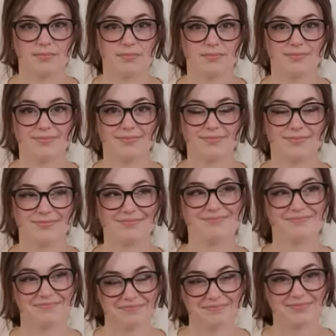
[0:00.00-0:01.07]

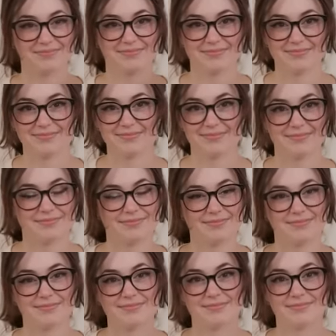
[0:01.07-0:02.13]

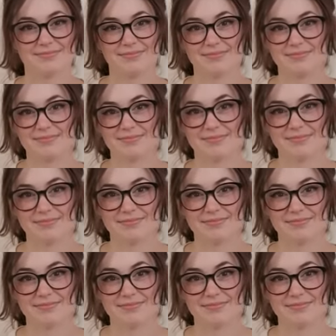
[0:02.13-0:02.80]
This person isn't speaking.